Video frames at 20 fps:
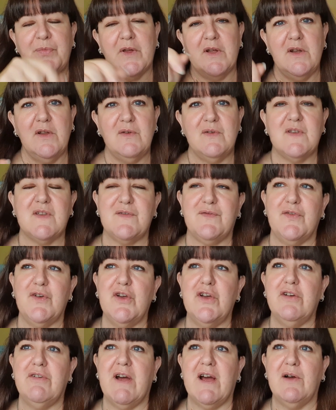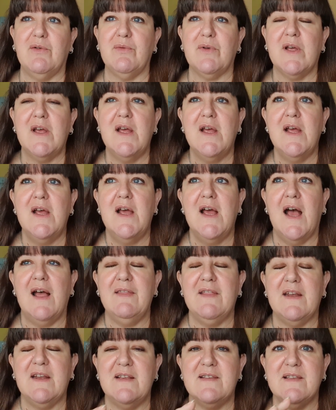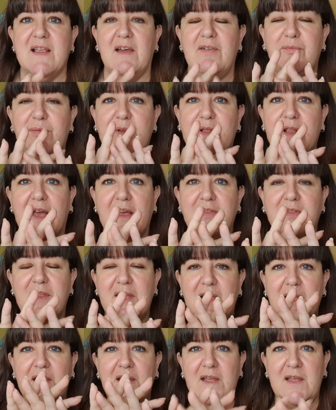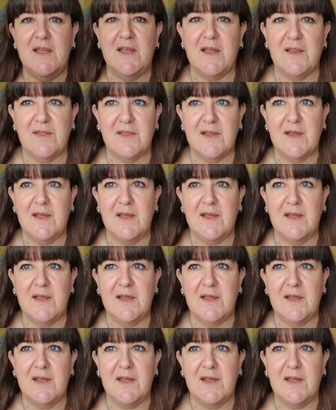loose fur out, and then he's left with like the